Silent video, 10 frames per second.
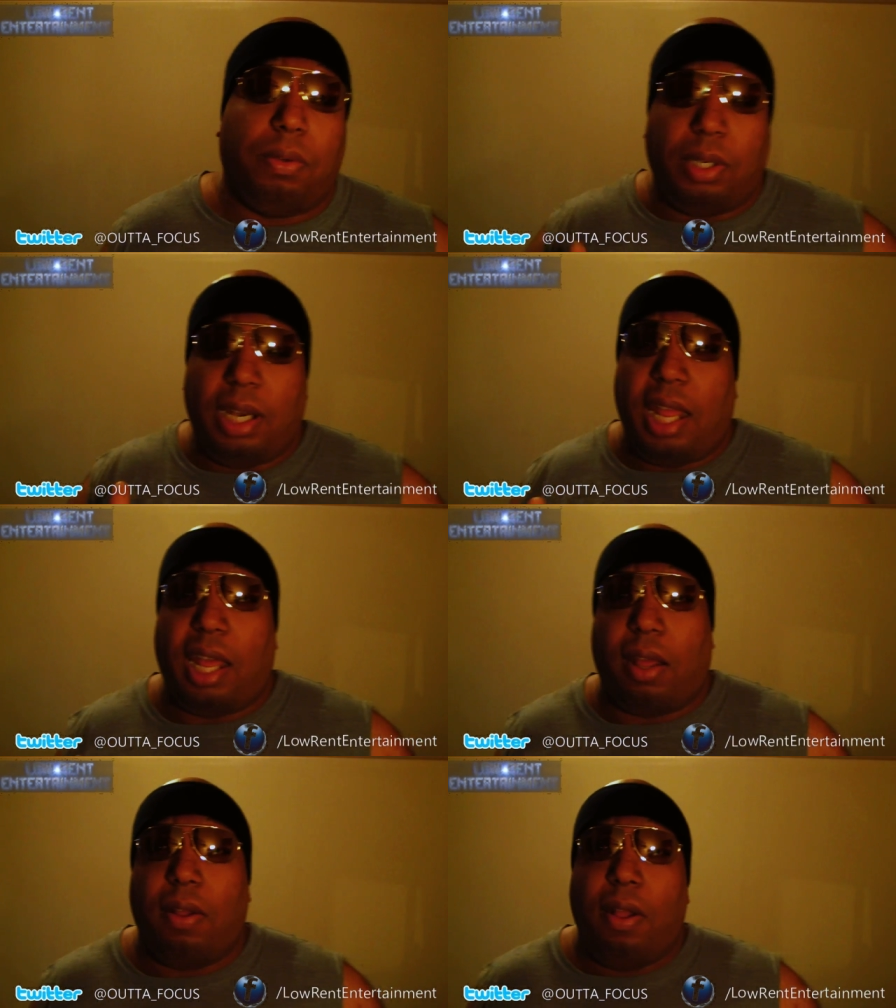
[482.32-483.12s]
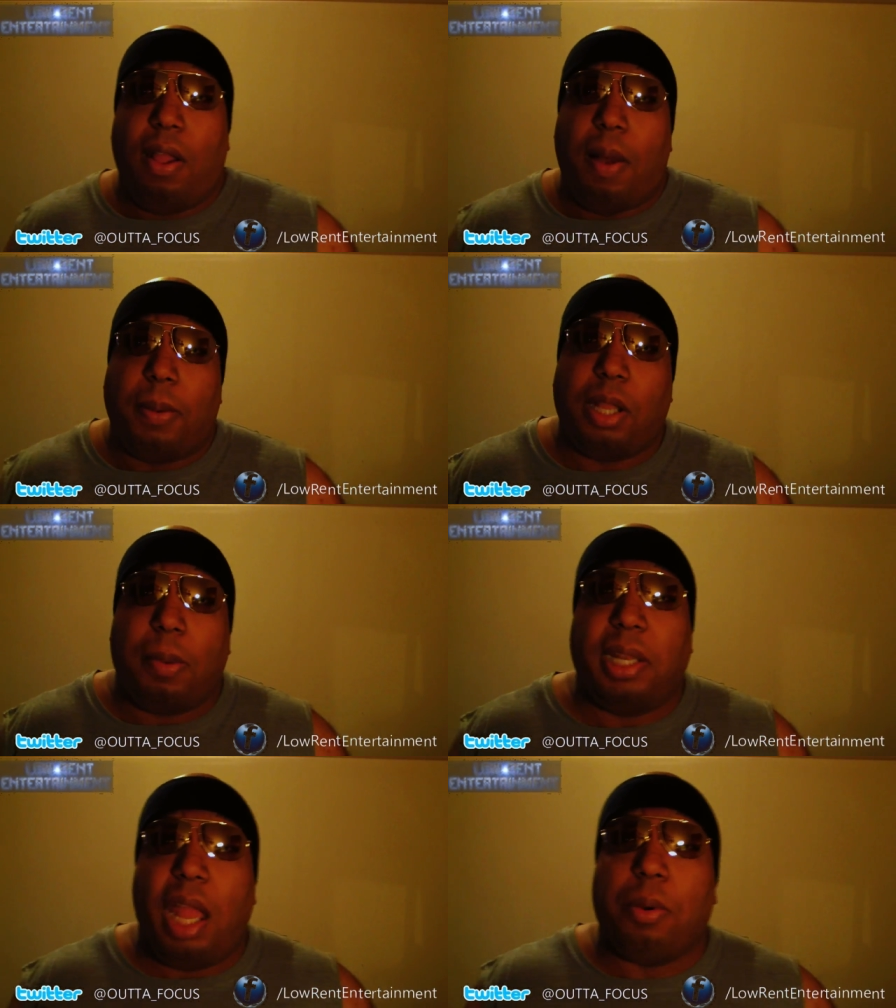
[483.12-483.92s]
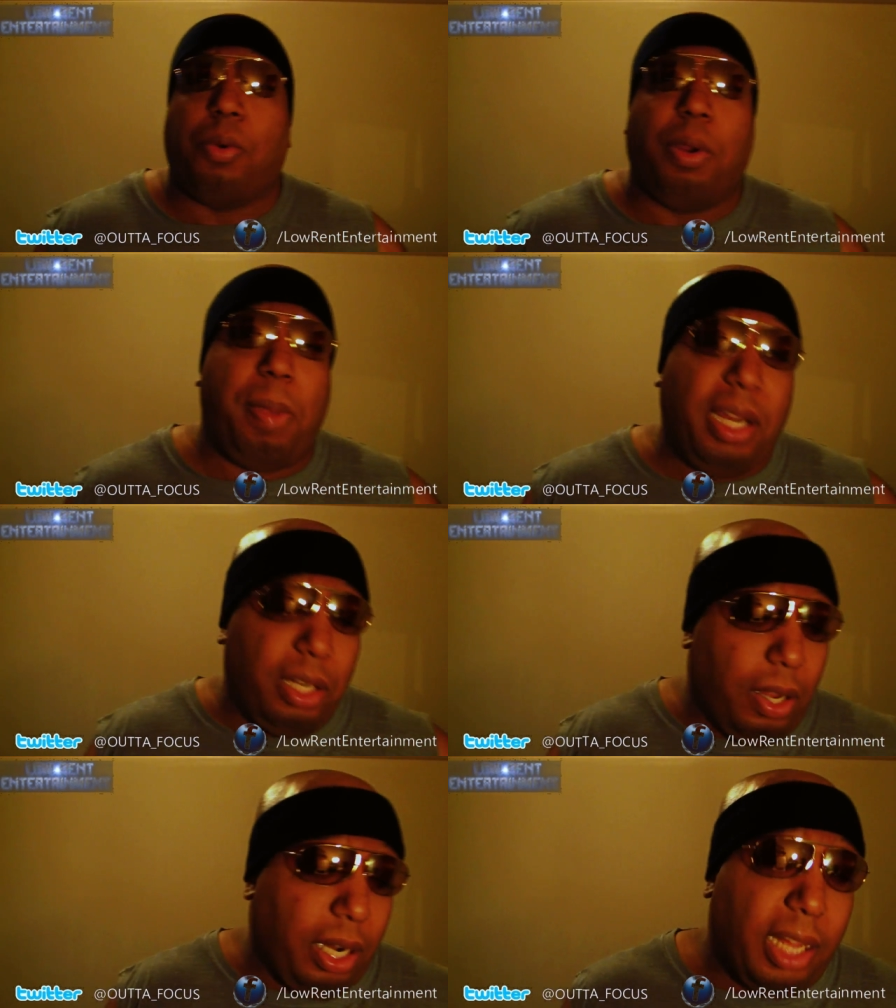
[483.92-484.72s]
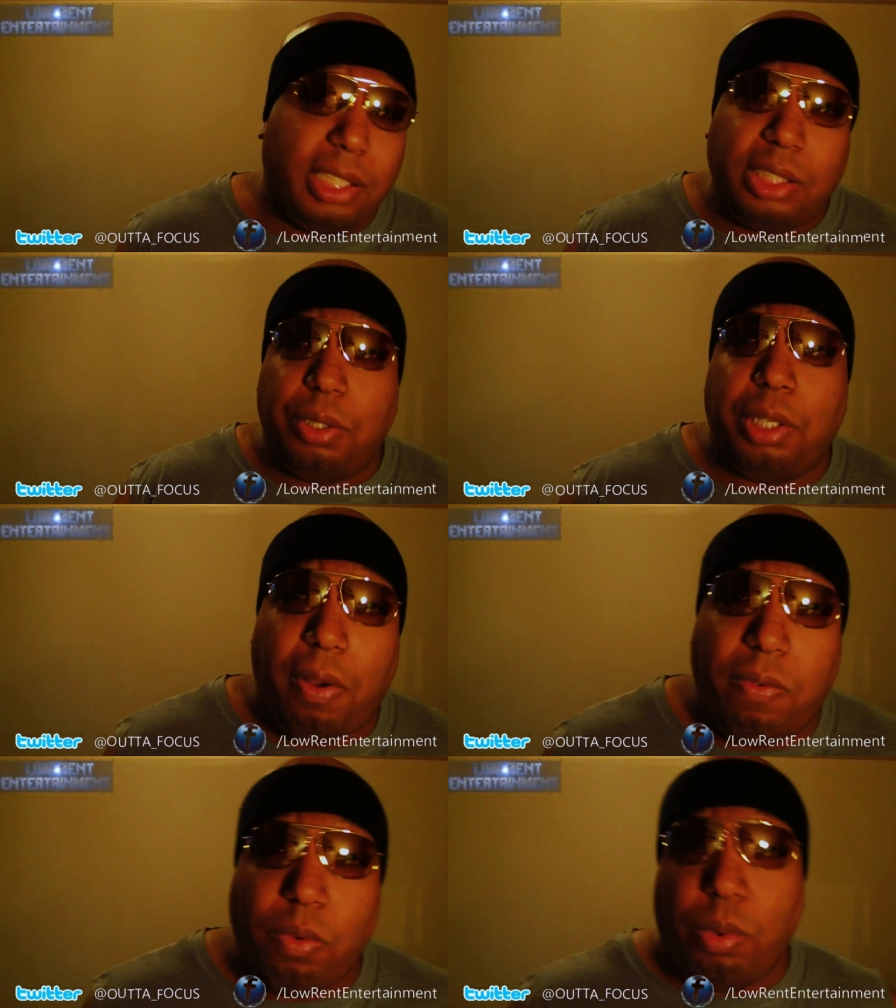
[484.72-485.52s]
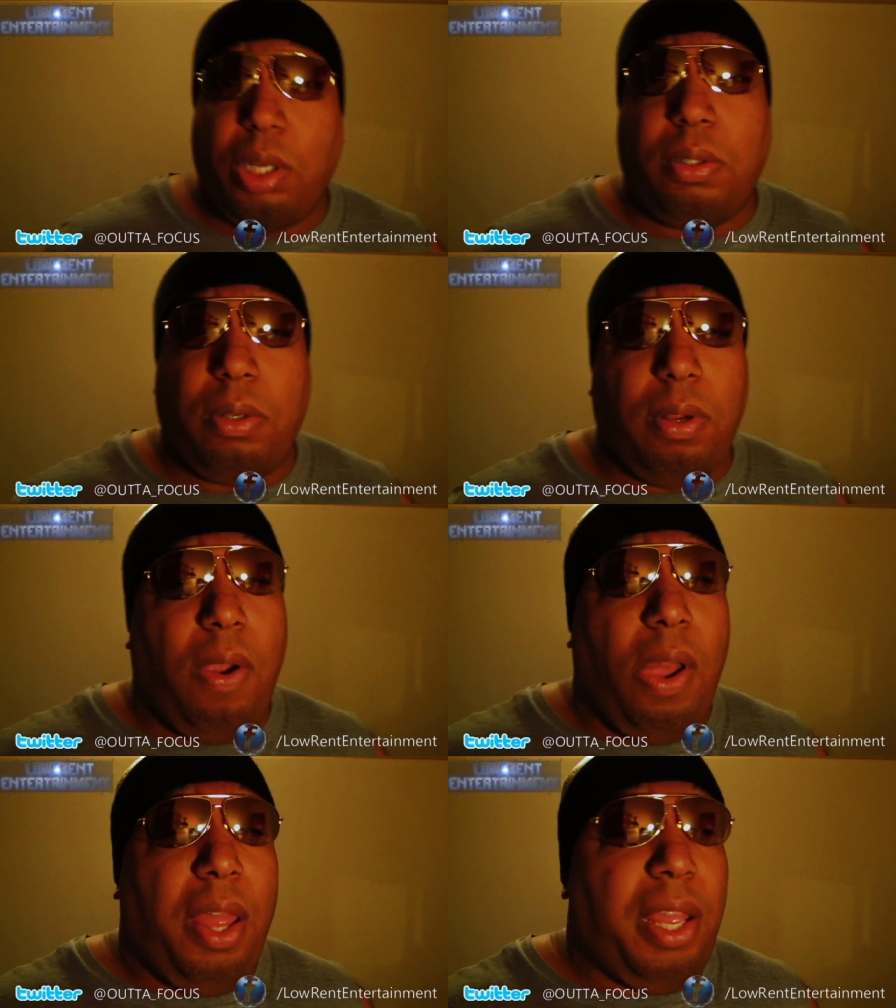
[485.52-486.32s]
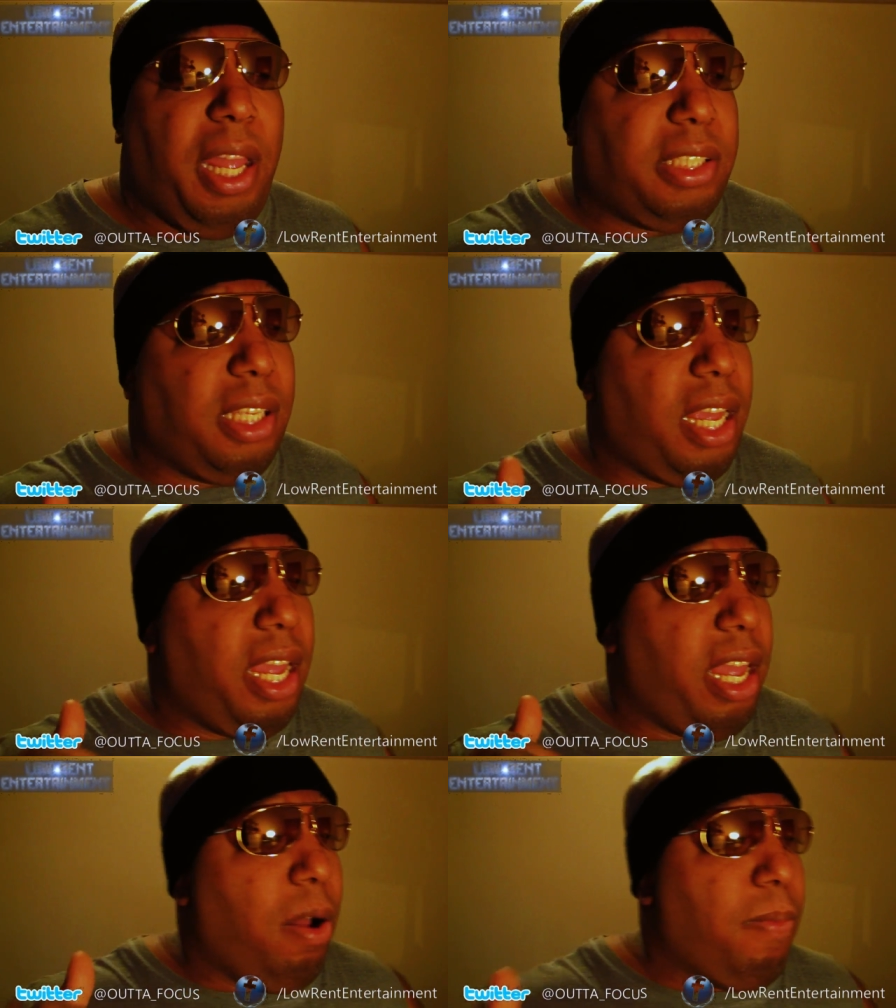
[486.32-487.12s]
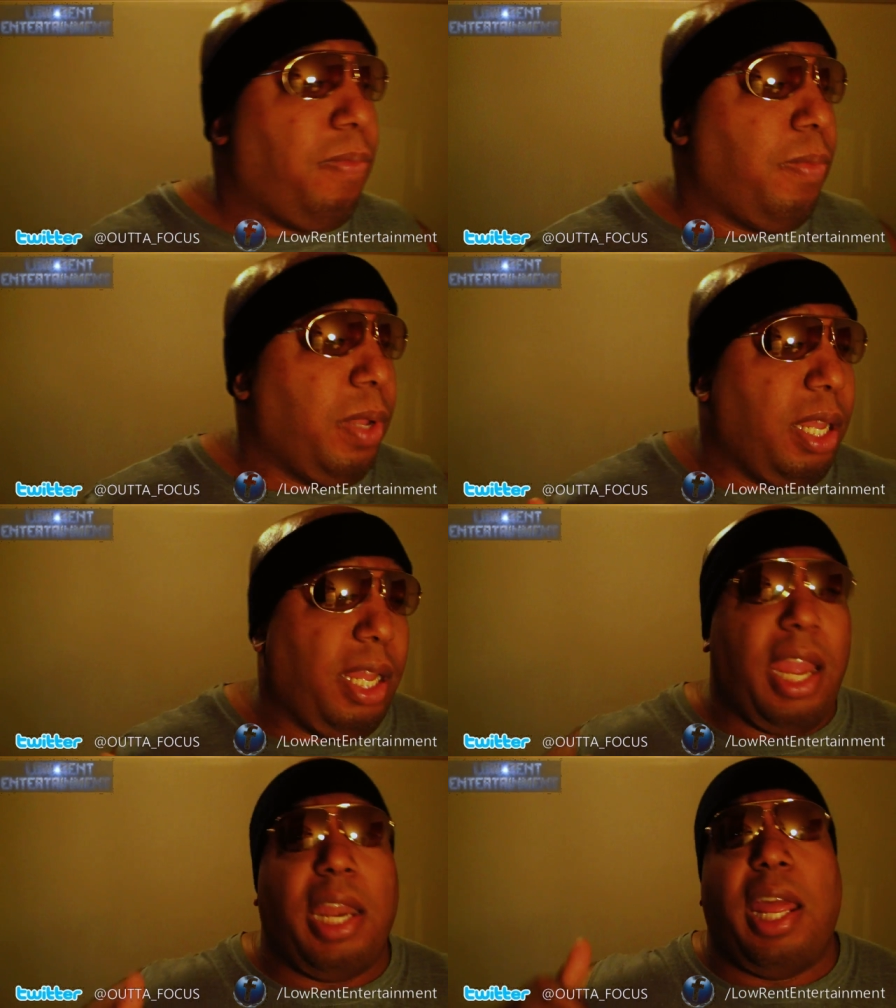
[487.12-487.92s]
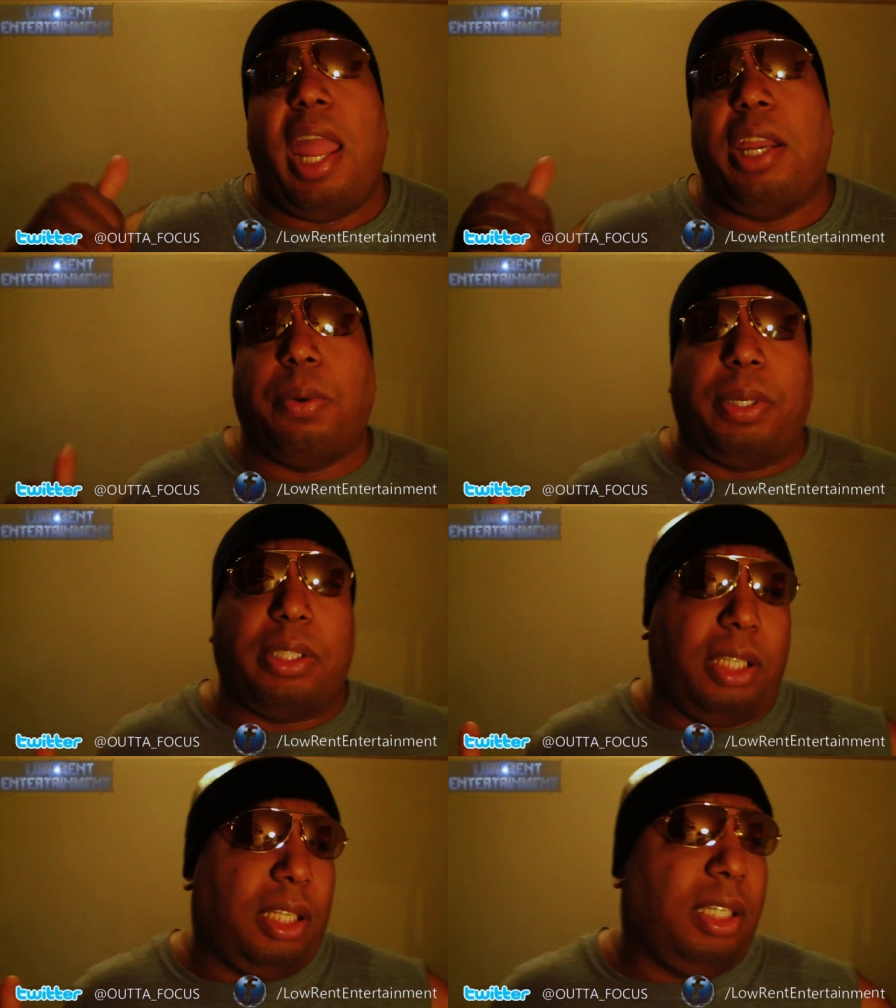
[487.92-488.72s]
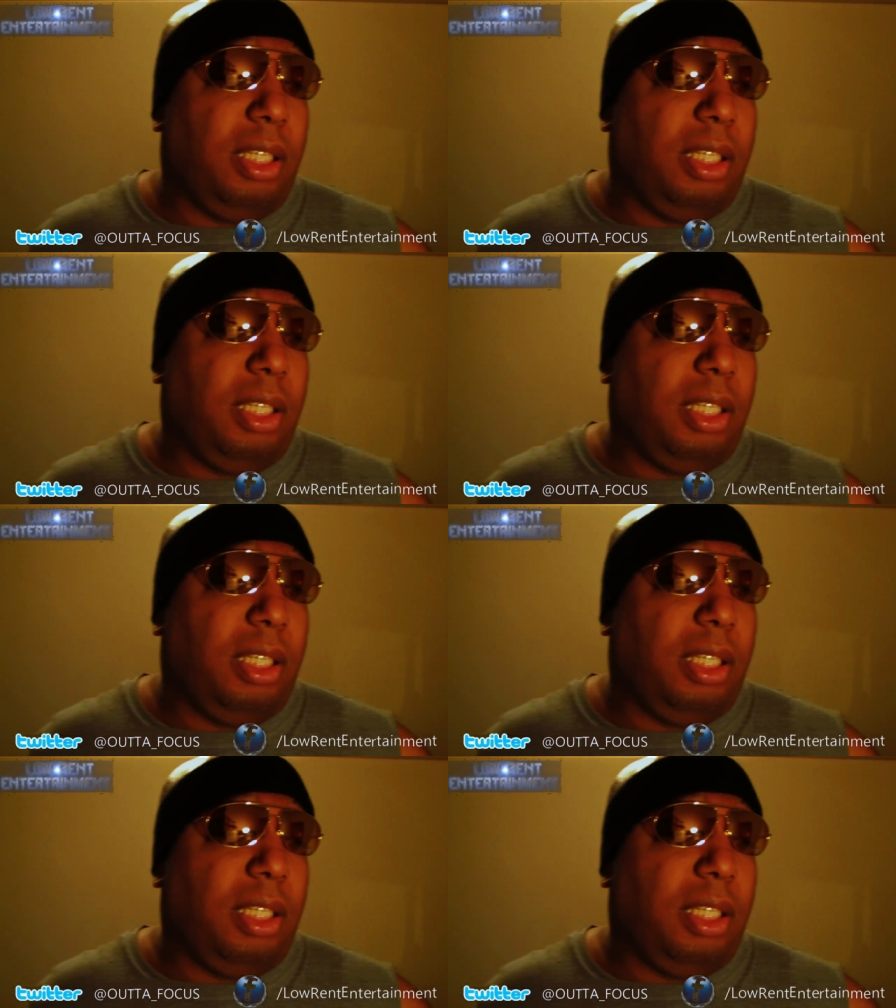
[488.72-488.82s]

Now, I'm going to talk about that real quick. Being in an online studio, for real, it's a help and a hindrance.